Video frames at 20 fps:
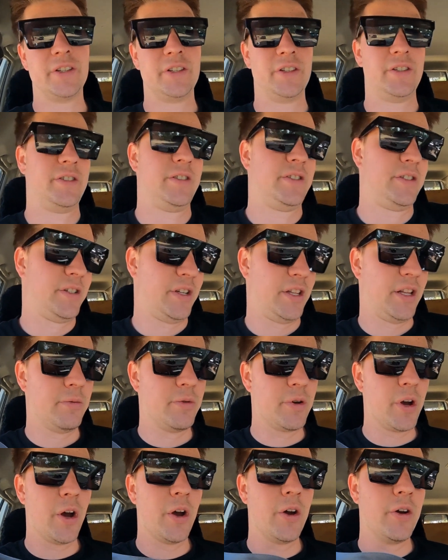and then
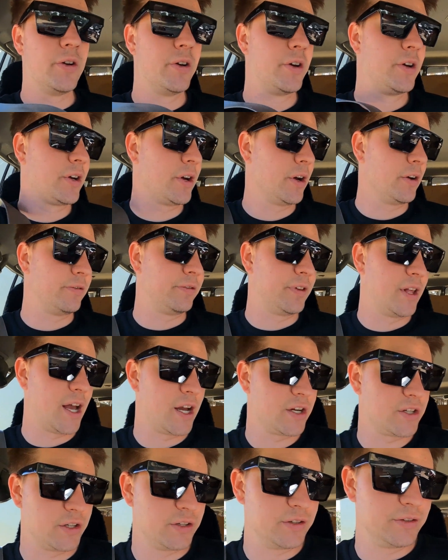we'll go
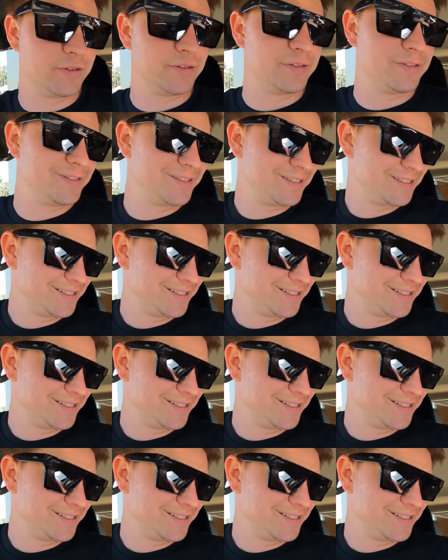flash it. And